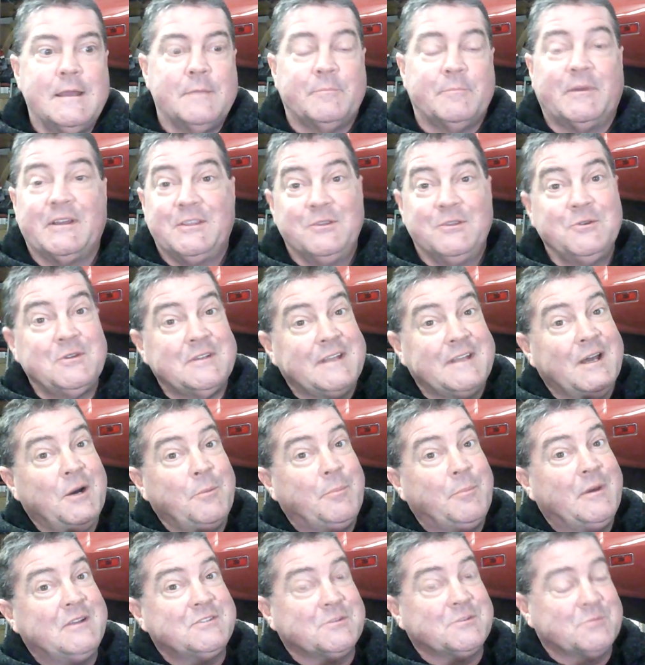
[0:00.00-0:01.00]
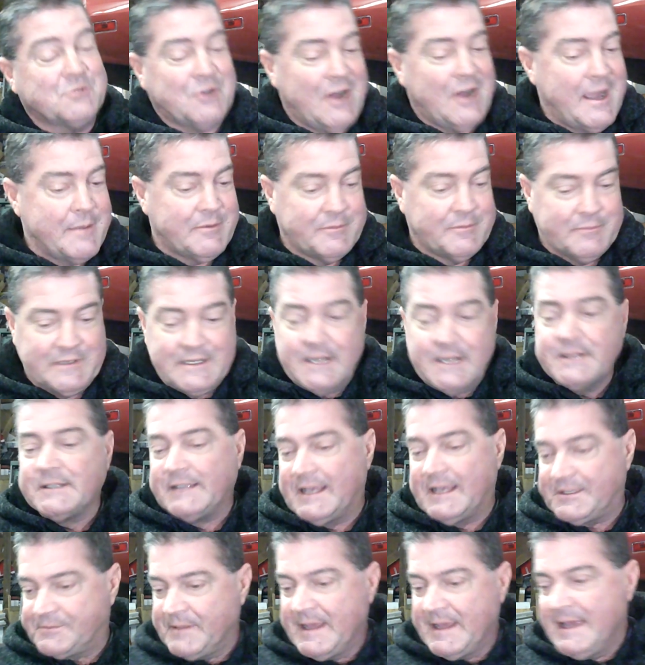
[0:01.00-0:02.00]
But you can help by subscribing. But
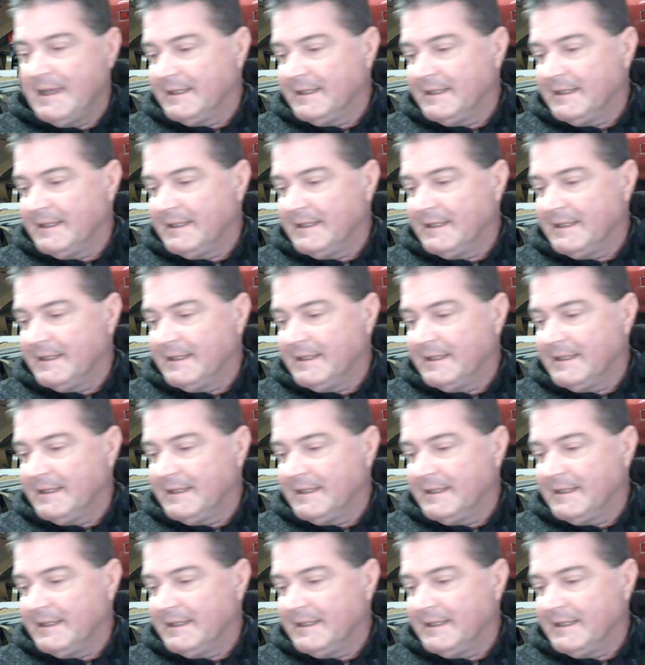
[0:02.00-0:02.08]
nonetheless,